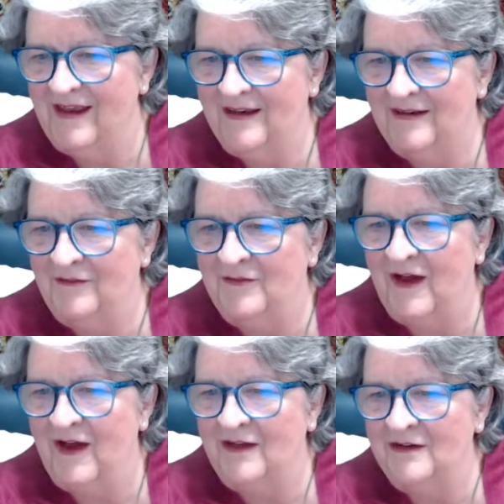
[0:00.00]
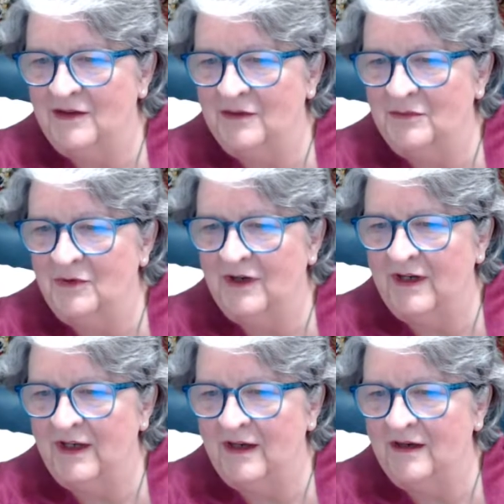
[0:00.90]
And Navon, good
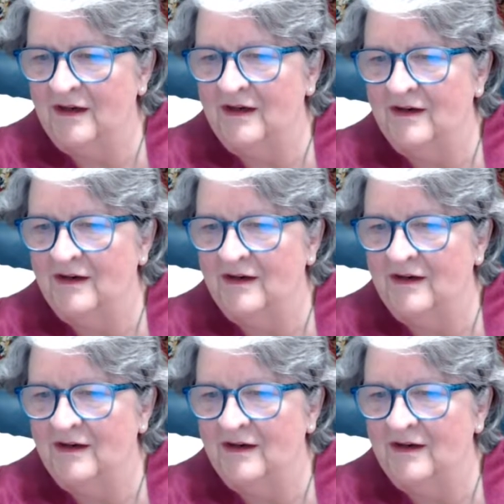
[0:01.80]
morning.